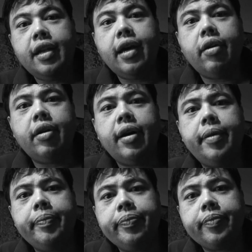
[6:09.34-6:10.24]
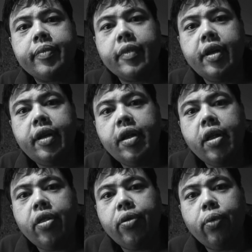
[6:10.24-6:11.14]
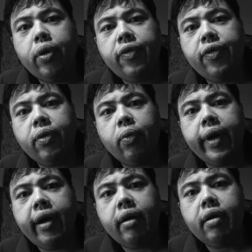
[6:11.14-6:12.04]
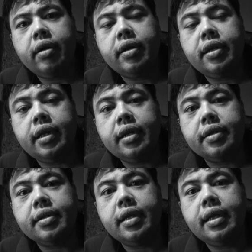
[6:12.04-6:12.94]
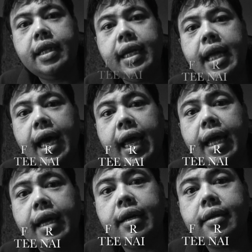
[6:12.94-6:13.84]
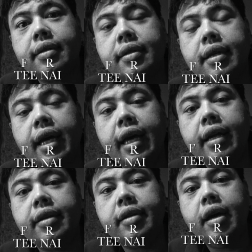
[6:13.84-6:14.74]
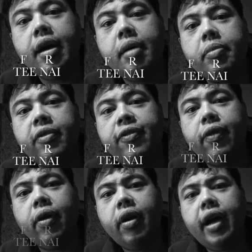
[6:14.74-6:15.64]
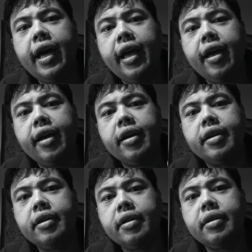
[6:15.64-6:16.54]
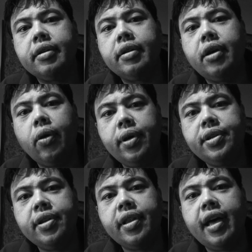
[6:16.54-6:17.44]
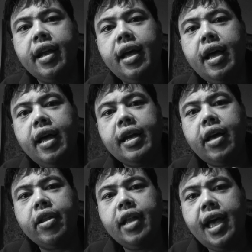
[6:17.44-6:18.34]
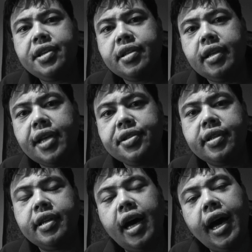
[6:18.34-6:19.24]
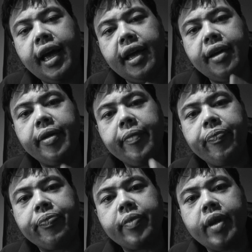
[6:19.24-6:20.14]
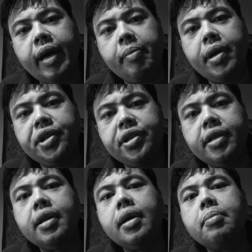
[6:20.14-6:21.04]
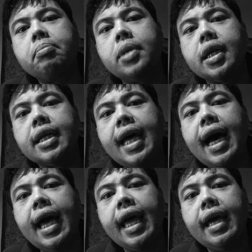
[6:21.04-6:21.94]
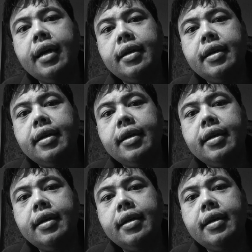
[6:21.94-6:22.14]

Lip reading: Now, the word for where is tinai, and before I go into that, now the last lesson I mentioned Muay Thai,